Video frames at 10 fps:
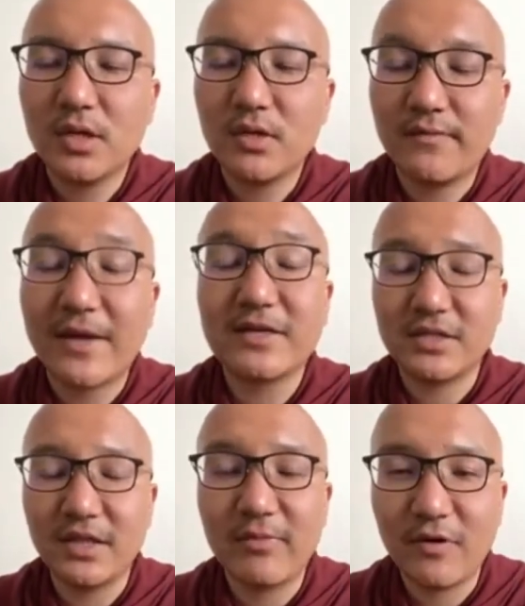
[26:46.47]
practice the
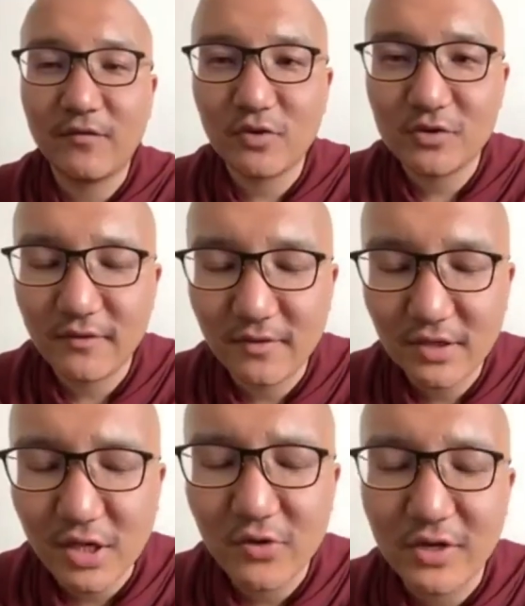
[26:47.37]
Dharma, of course,
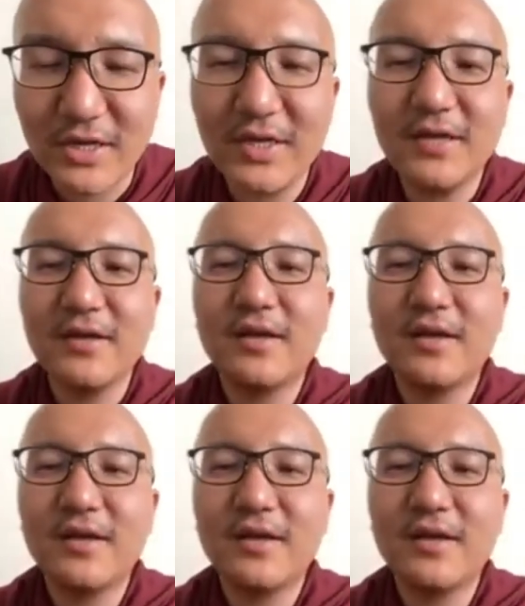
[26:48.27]
thoroughly,